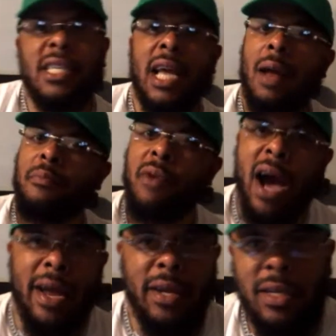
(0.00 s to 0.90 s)
She got
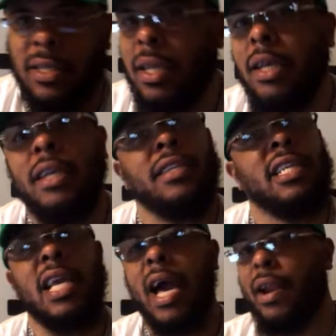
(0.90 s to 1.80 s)
products.
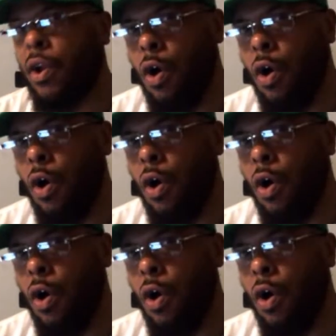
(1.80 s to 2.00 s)
She got it